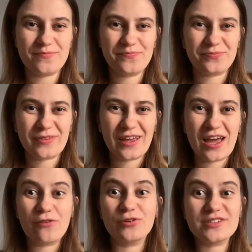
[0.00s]

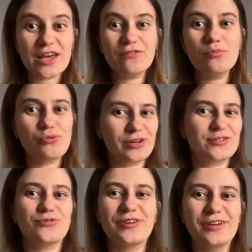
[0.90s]
Whatever brings you here,
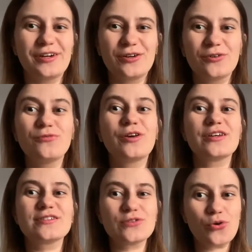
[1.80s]
we are so
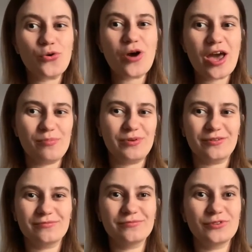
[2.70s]
happy.
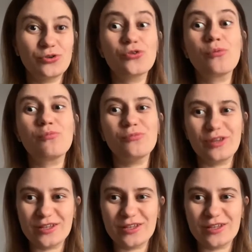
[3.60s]
Europe needs you.